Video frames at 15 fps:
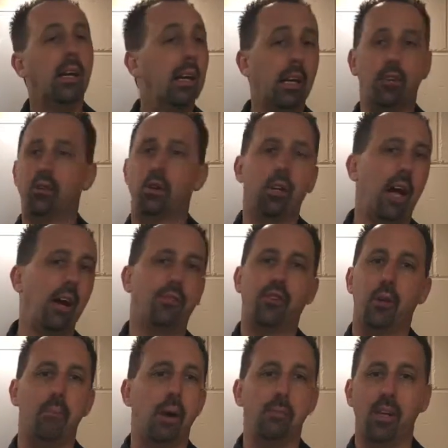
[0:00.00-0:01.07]
In your life, there
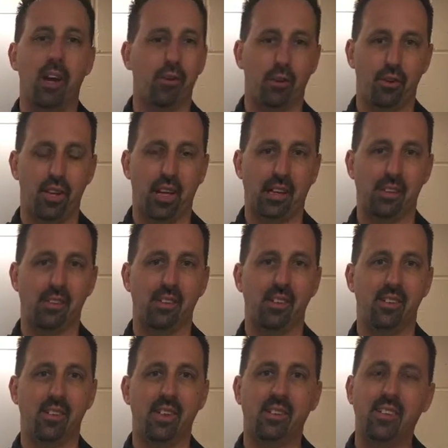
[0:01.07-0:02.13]
may be other things
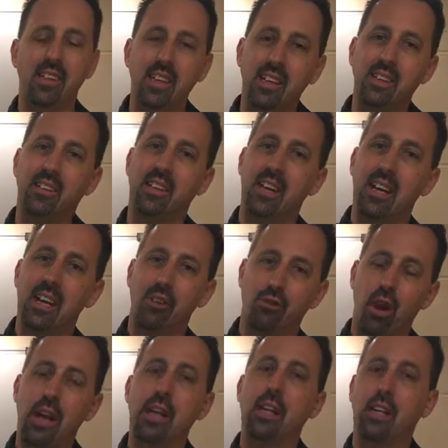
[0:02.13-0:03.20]
that tend to
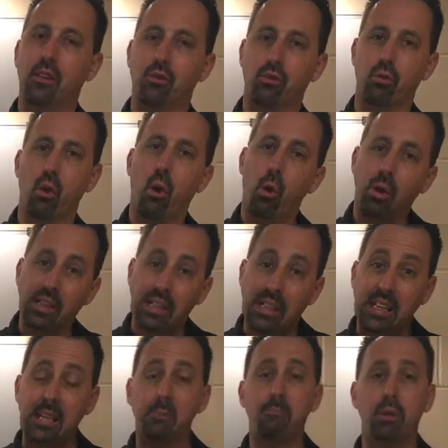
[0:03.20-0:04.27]
try to control and
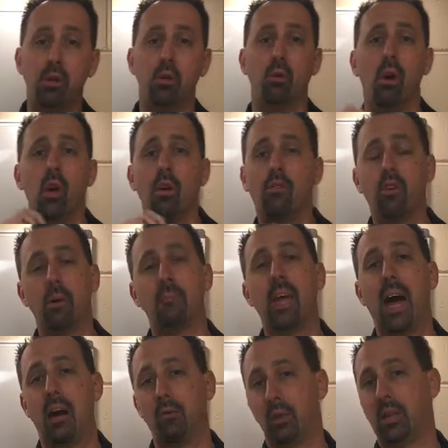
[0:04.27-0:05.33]
keep you from
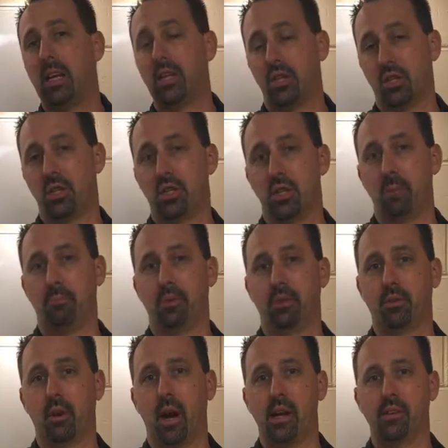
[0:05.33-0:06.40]
that relationship with
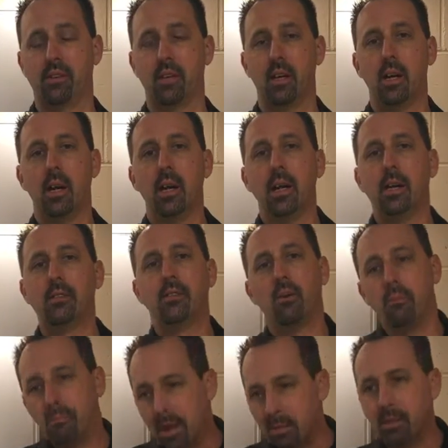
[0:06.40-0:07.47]
Christ. And so
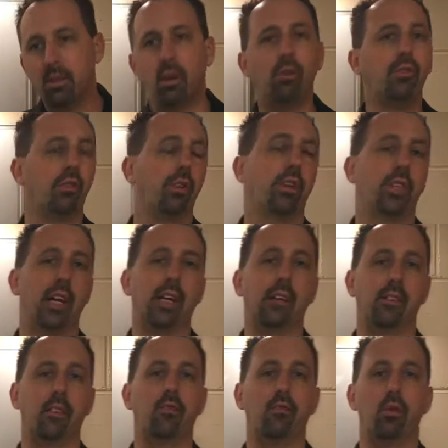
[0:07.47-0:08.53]
maybe those are the
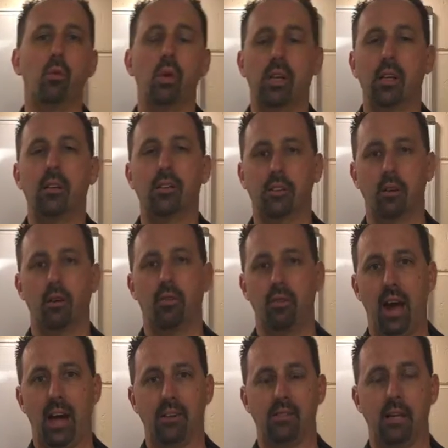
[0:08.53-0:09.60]
things that you would consider
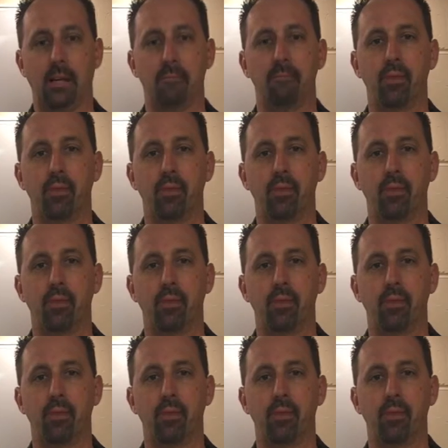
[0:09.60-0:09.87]
fasting.